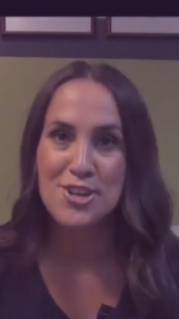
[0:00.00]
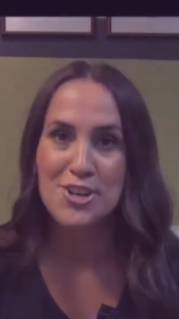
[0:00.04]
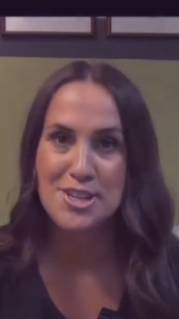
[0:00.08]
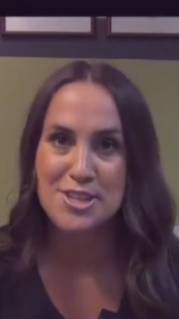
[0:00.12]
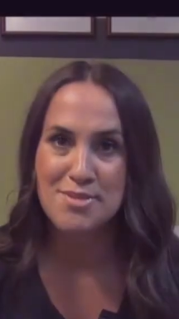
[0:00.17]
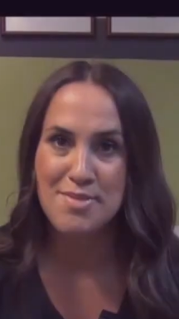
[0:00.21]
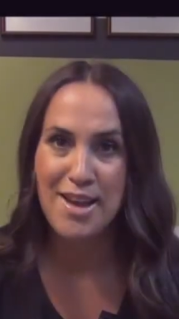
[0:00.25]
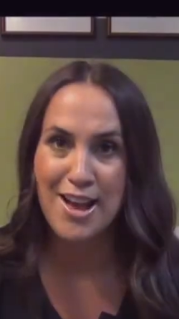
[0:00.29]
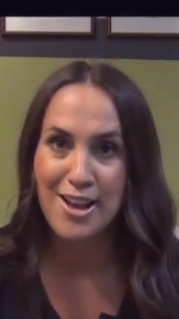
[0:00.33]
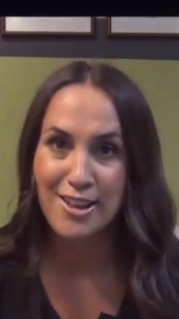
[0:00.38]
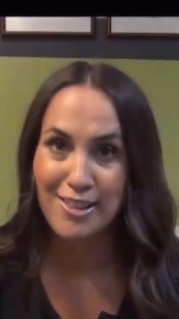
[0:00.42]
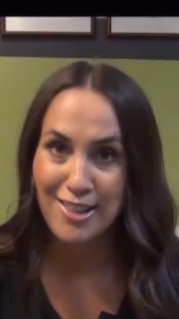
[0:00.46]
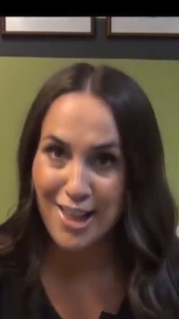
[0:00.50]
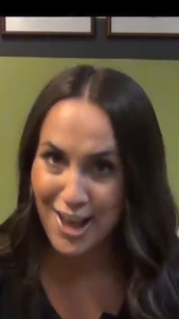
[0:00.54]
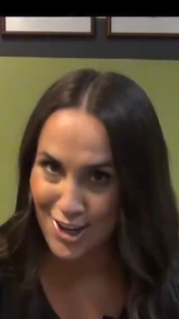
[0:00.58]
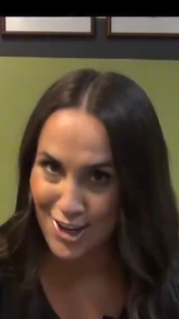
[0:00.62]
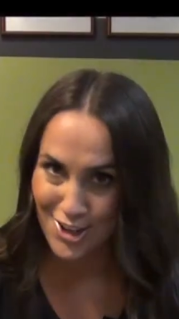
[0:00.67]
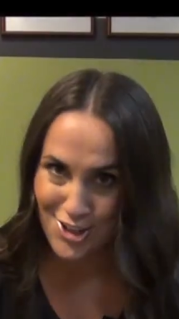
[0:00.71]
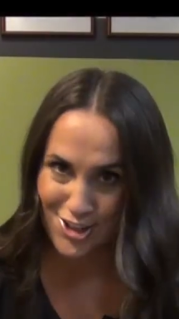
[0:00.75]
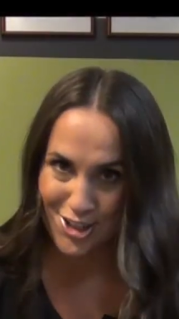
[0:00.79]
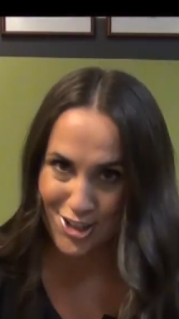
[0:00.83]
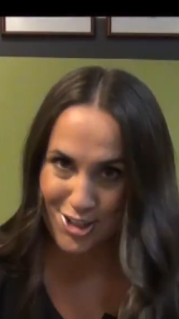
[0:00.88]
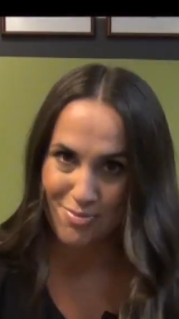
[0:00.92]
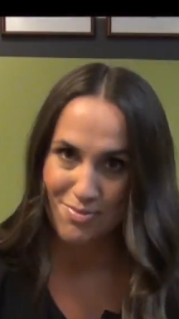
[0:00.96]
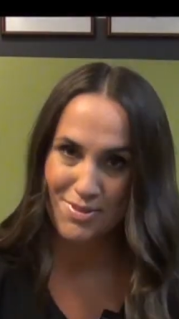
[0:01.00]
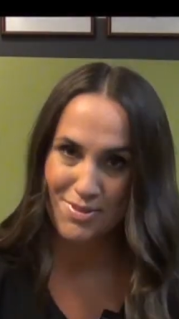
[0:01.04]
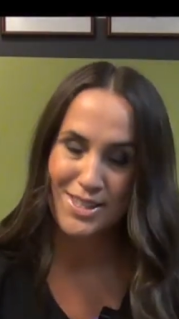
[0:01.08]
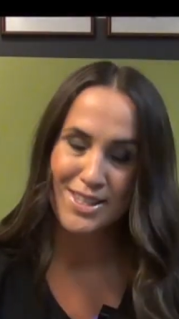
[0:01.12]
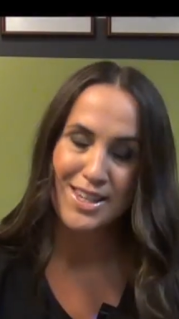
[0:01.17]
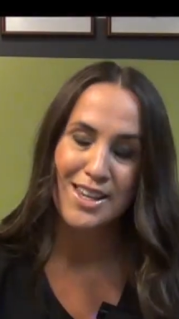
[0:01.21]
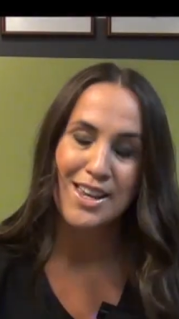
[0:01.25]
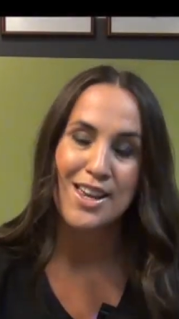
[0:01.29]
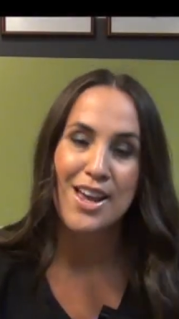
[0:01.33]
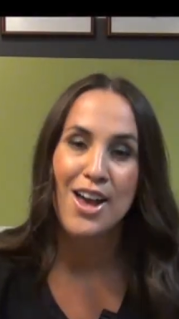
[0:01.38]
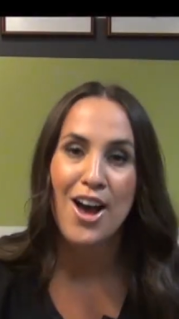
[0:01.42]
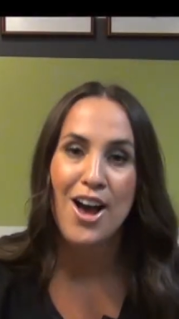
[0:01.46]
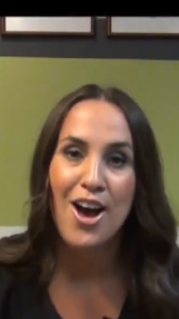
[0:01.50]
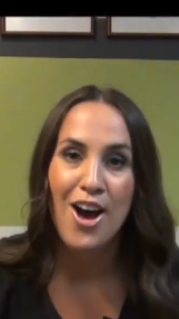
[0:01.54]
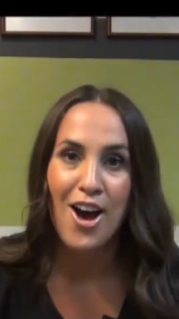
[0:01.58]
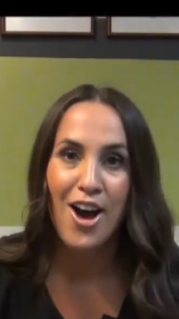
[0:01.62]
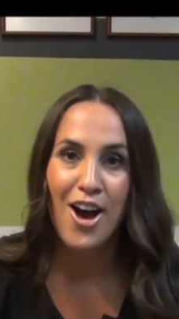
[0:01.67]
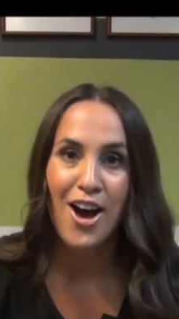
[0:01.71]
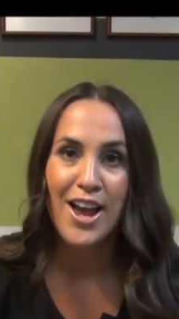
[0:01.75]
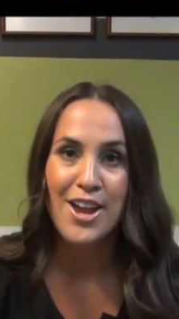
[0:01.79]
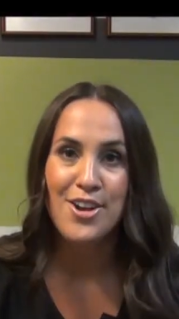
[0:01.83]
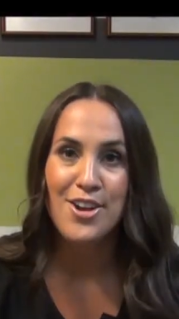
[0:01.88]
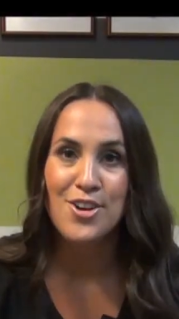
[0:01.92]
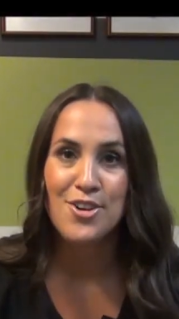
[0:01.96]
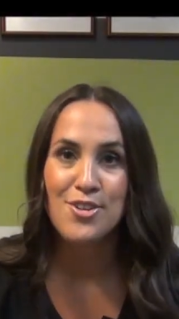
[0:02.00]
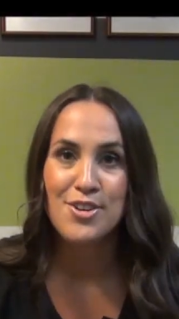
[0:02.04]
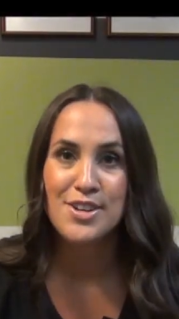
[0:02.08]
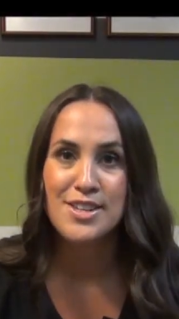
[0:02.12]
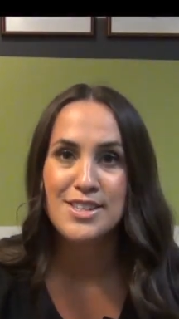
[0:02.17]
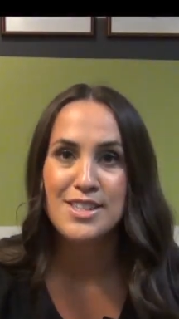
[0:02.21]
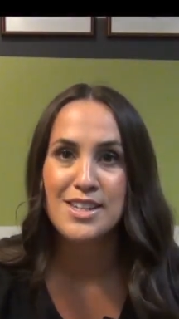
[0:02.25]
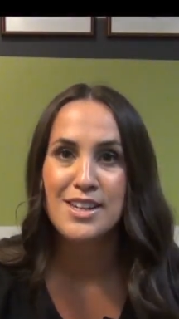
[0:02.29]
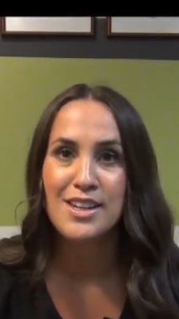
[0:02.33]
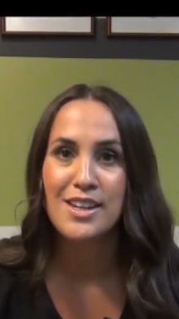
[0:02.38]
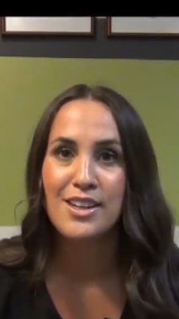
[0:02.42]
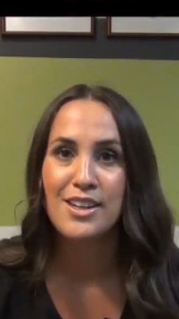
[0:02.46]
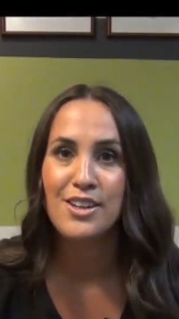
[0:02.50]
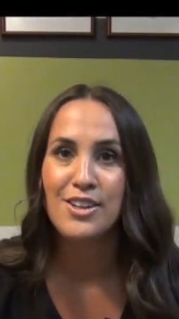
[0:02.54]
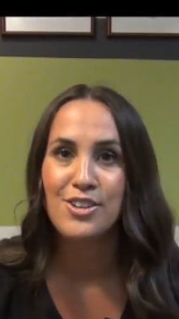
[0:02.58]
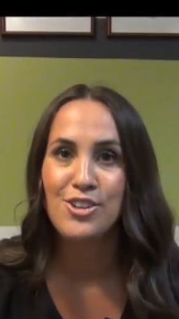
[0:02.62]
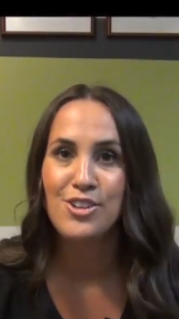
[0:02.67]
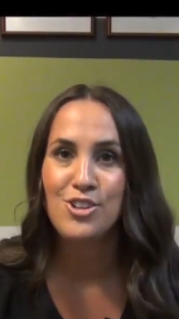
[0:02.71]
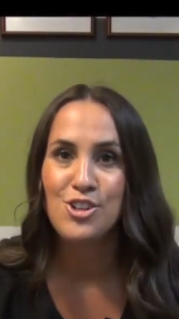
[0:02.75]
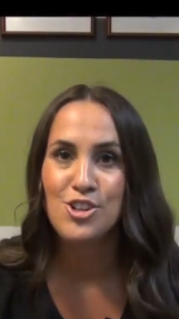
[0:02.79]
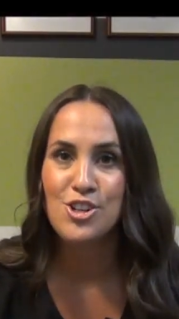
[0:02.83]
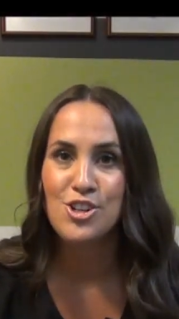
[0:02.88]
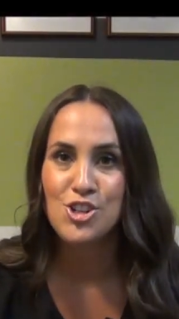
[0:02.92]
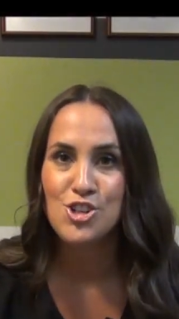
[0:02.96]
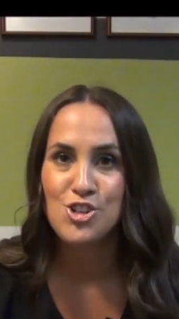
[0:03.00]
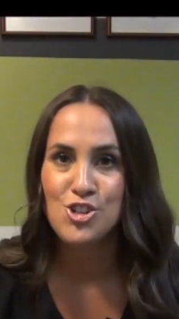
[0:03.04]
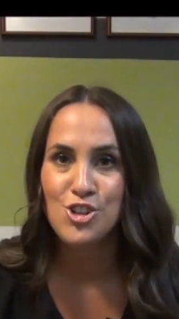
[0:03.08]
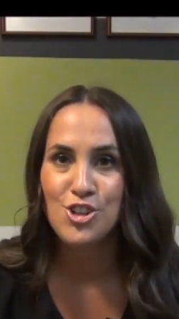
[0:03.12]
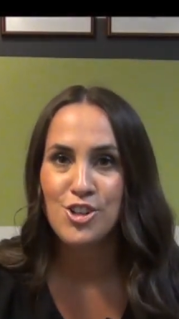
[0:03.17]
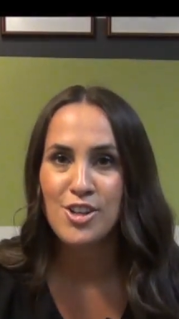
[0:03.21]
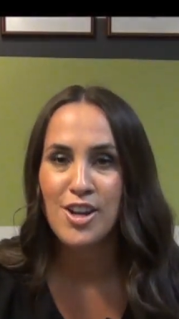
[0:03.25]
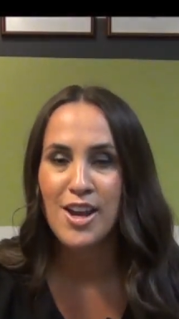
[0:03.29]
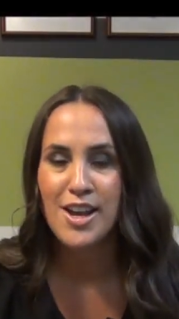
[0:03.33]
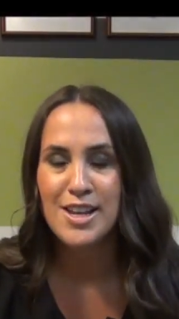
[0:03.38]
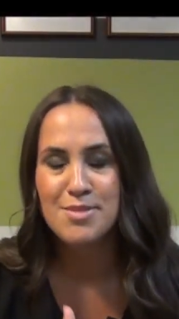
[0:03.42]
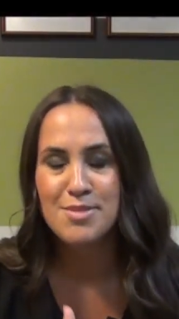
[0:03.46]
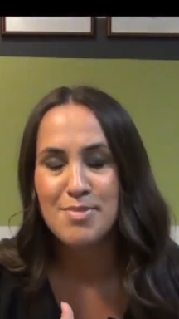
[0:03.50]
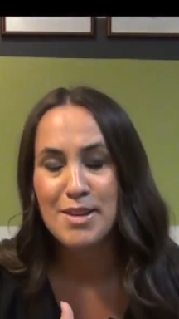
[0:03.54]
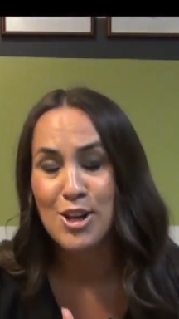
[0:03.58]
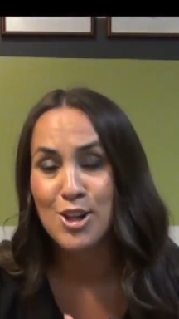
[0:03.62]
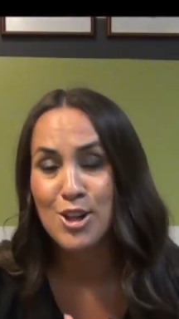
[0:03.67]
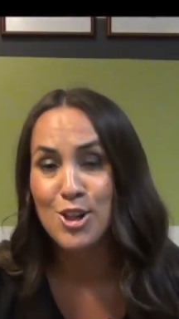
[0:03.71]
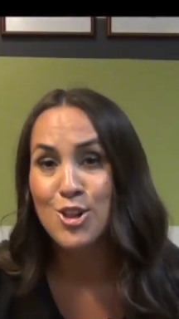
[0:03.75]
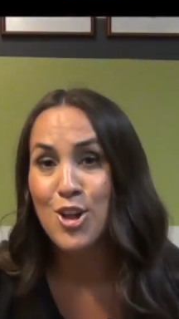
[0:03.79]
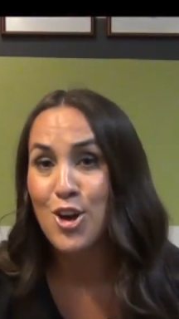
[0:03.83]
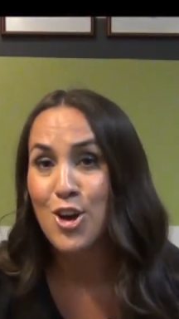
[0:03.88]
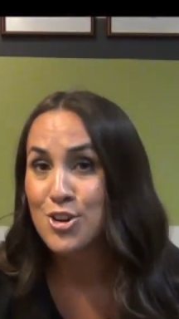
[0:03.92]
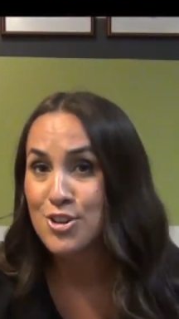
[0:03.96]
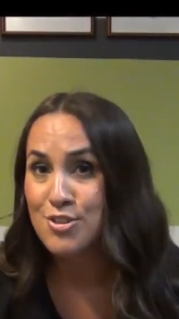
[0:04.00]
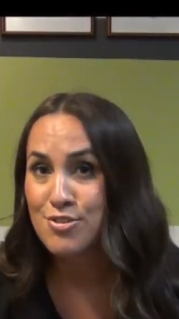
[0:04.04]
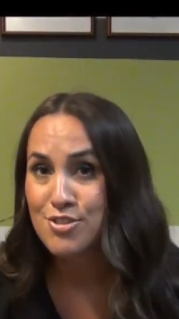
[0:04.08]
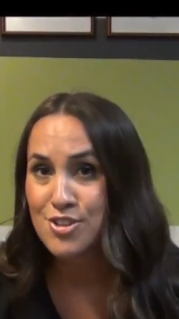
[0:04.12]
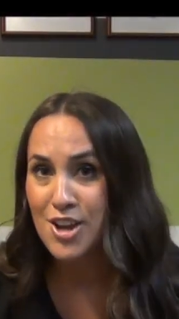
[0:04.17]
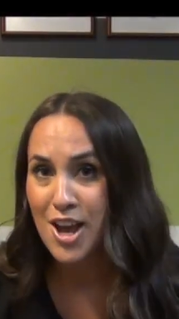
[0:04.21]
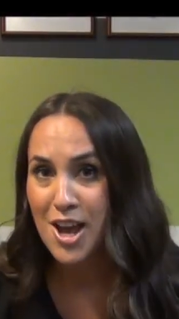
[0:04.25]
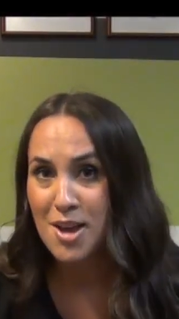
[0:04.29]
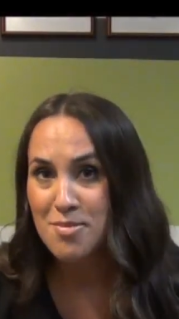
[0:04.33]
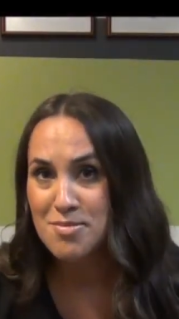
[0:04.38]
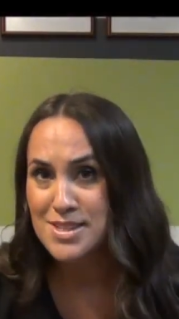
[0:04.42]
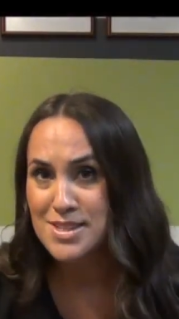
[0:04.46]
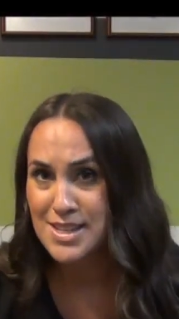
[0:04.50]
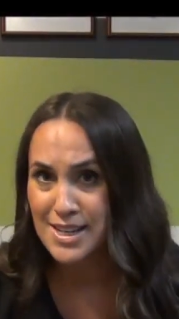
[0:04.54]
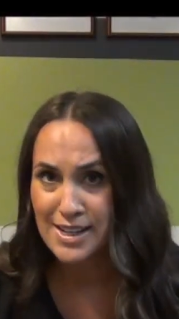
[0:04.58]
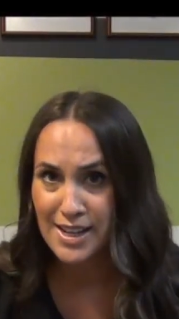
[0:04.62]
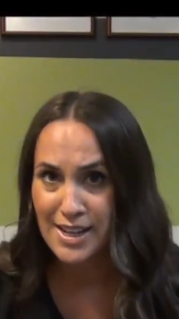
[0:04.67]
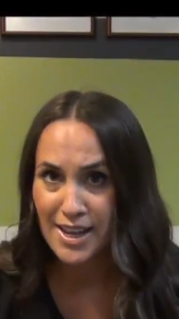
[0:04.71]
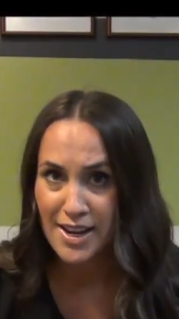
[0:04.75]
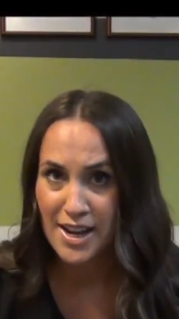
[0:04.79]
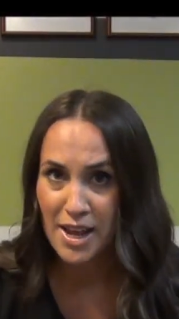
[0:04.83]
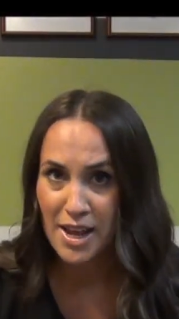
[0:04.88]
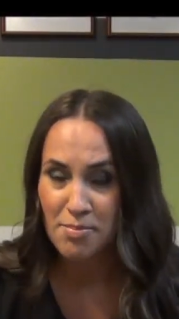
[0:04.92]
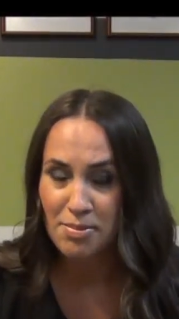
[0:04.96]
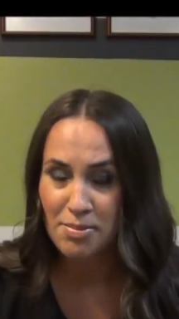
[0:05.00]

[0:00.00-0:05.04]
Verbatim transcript: stress about clerkships. I know as a uni student I spent a lot of time sending out